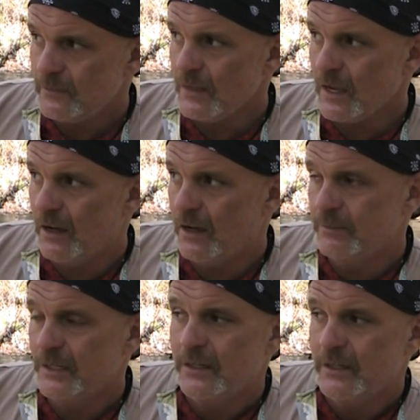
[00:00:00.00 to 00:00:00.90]

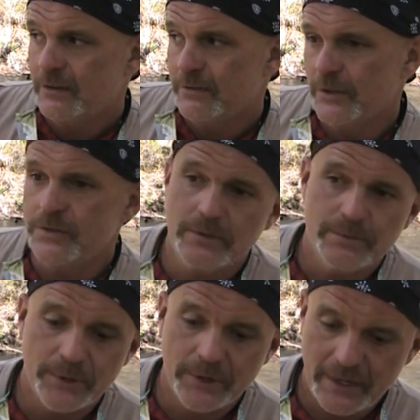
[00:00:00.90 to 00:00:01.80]
For those of you at
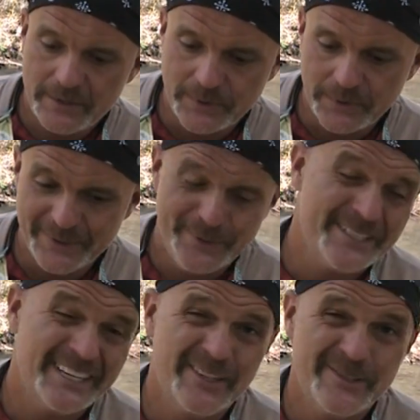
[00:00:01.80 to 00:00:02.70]
Poudre High School, the
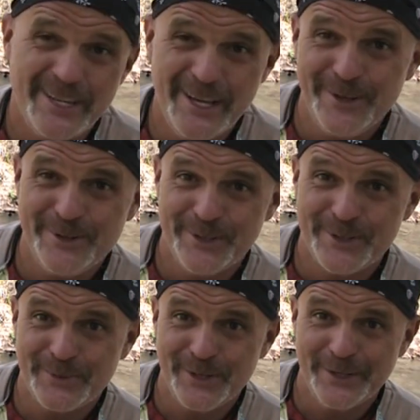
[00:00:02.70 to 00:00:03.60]
reason I don't take you to
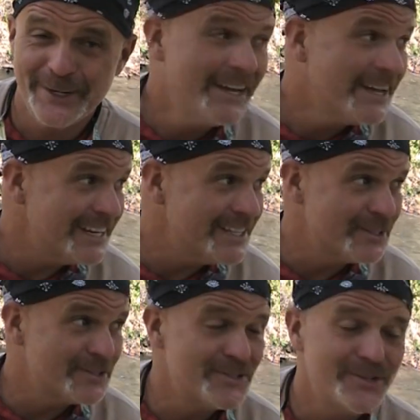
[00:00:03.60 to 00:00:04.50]
this river is
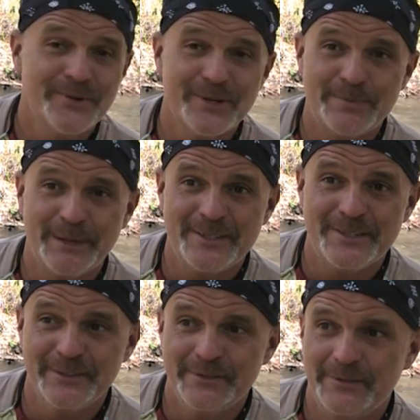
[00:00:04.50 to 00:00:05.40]
it's too
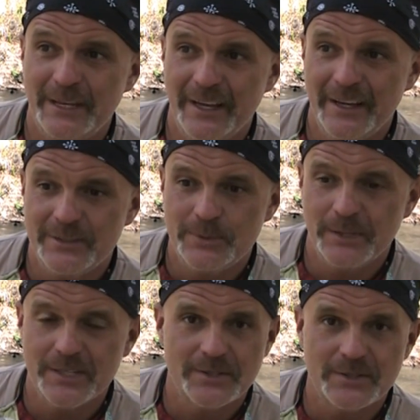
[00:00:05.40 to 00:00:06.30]
expensive and
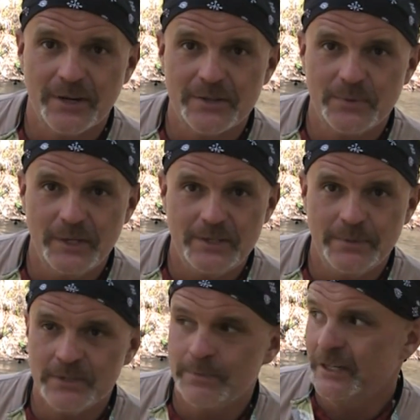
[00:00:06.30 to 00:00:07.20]
buses cost way too
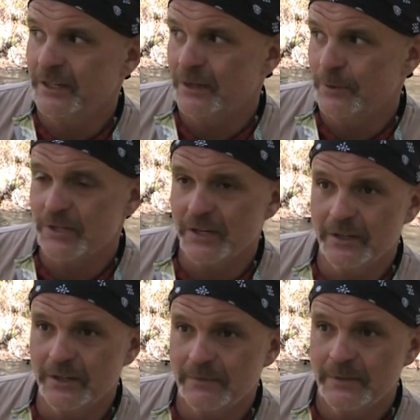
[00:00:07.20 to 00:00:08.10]
much money and I wish I
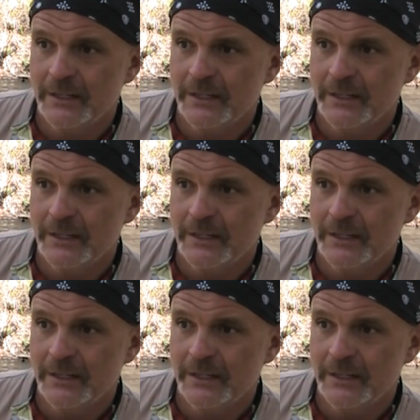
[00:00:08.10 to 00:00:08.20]
could.